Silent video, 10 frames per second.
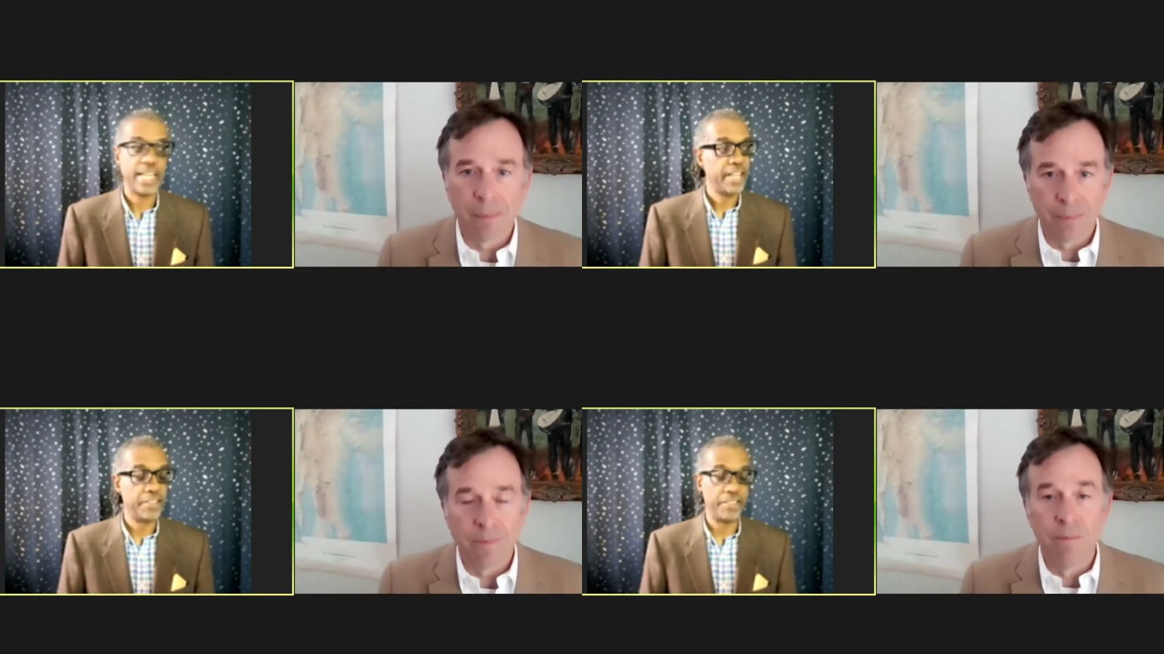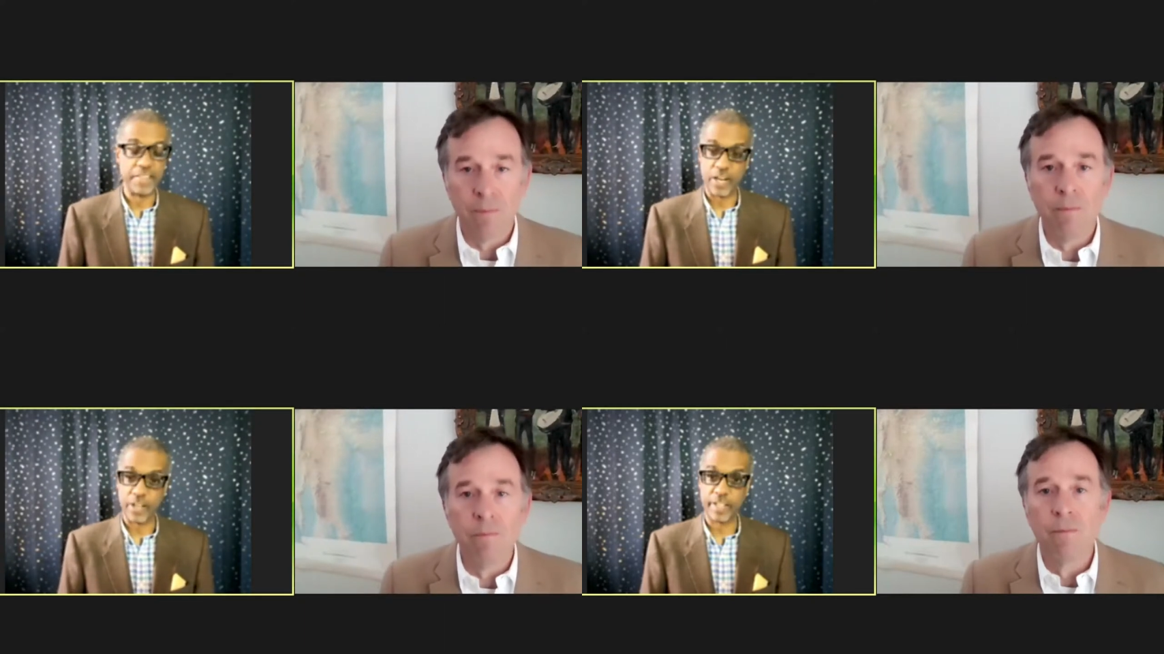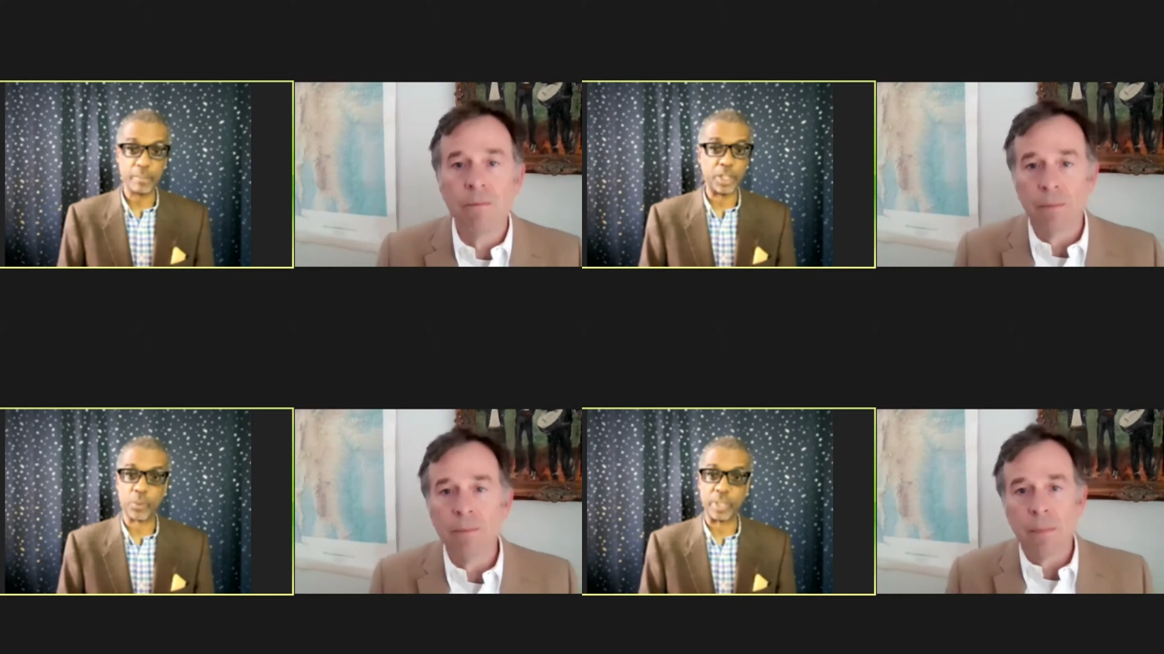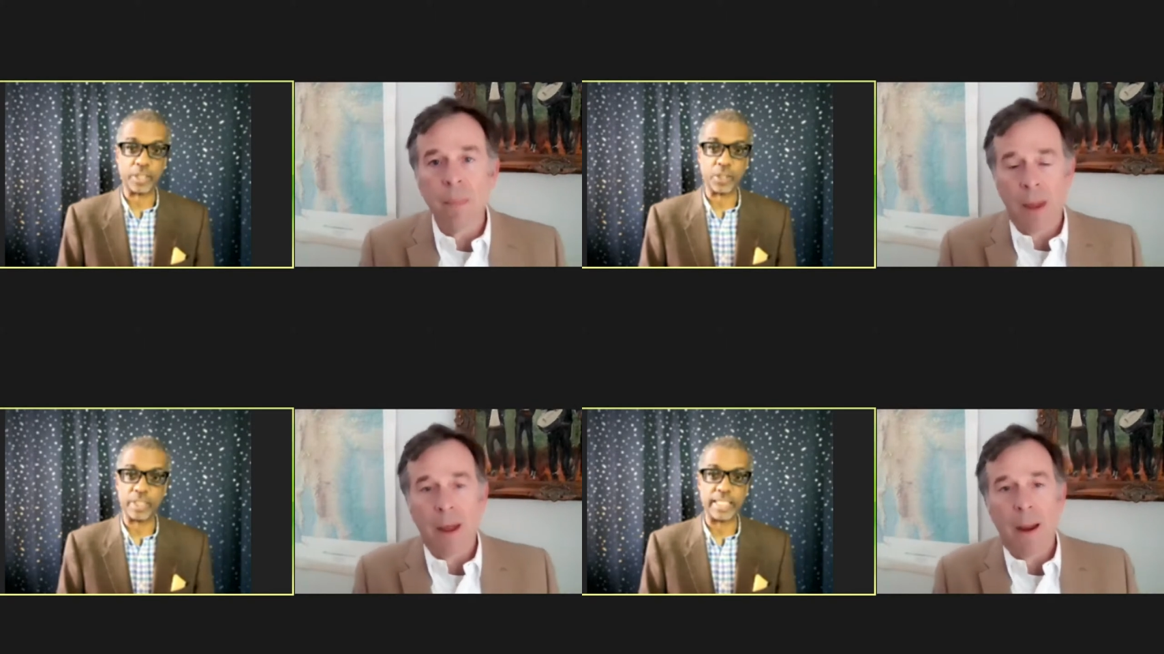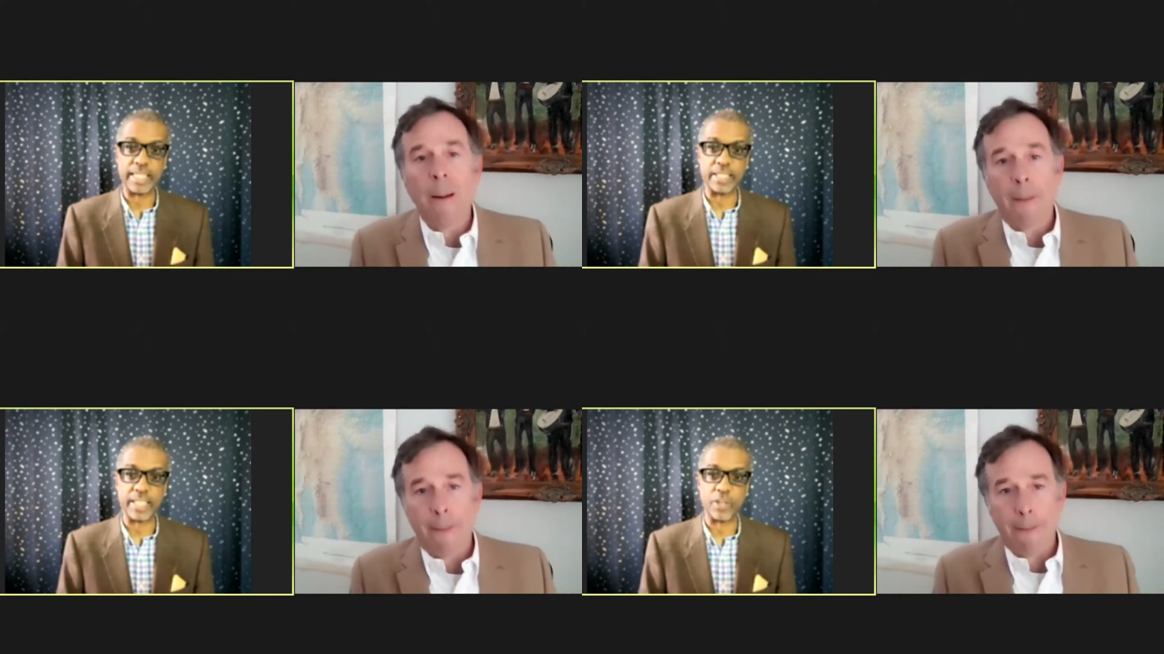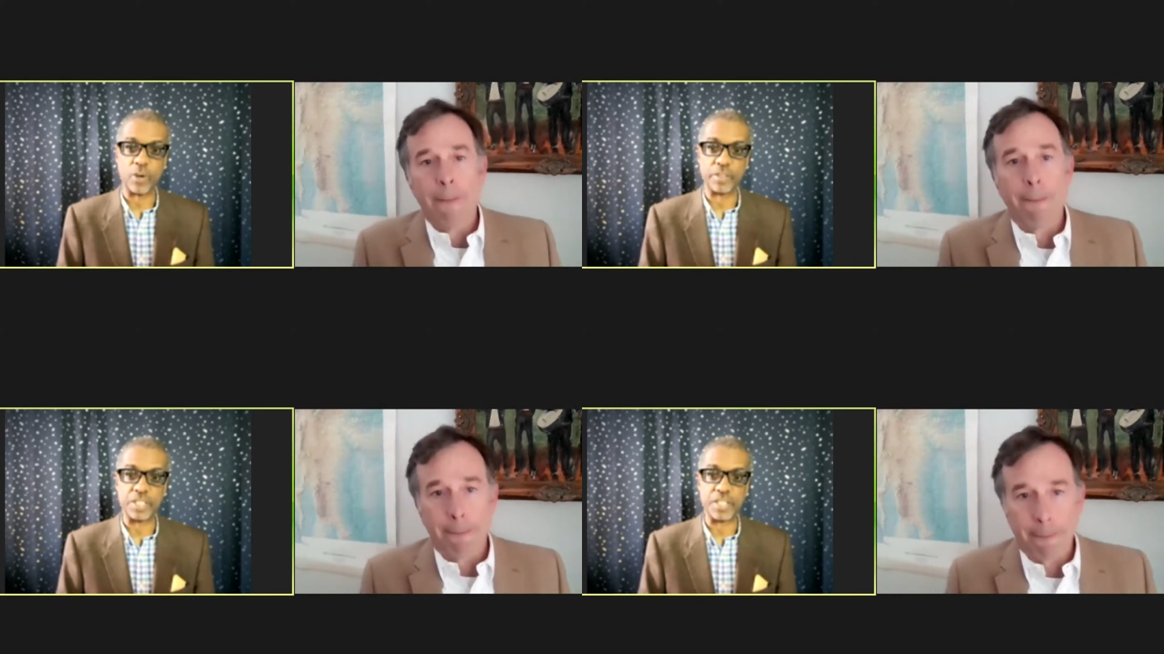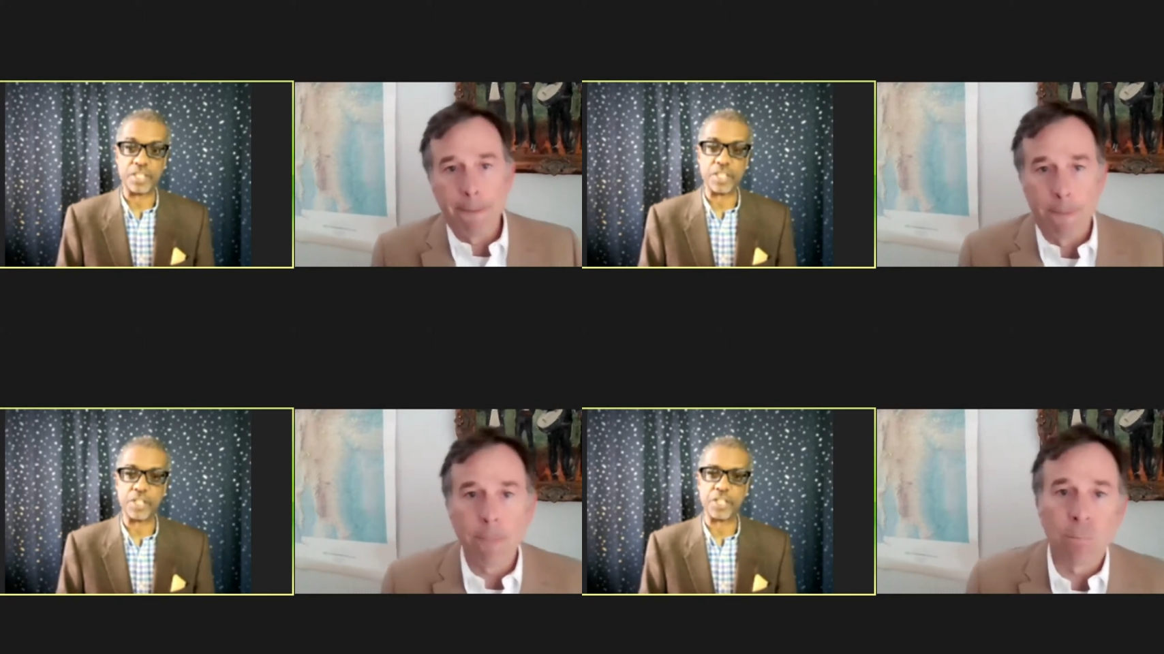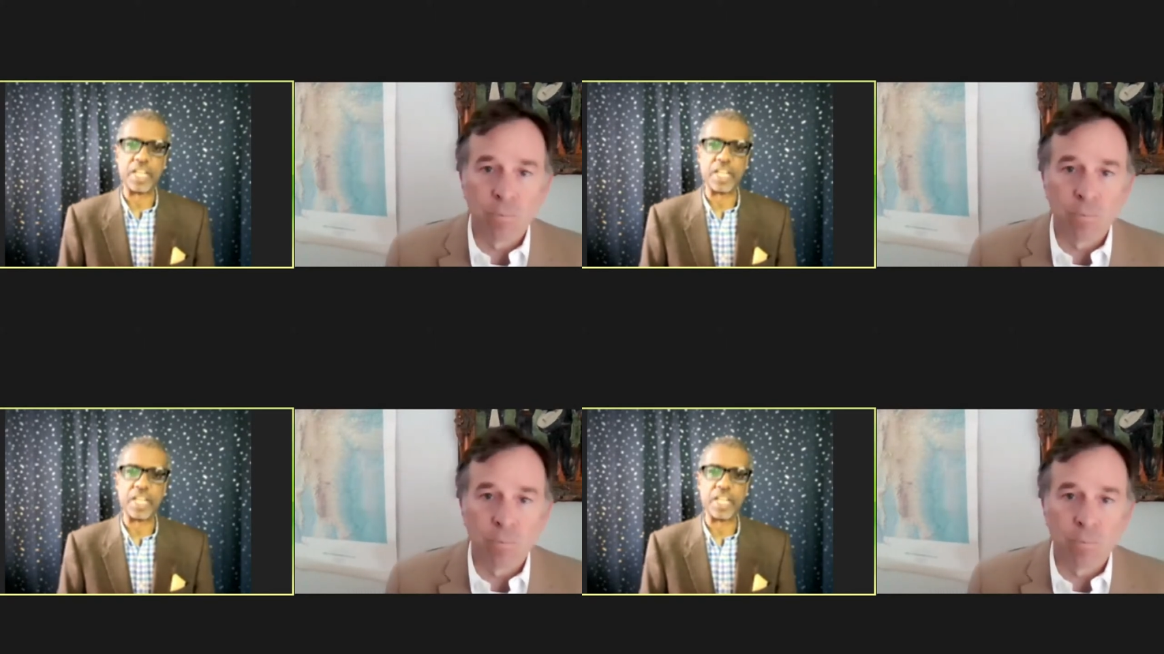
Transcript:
Speaker 1: They're going to be critical in, in, in all these decisions.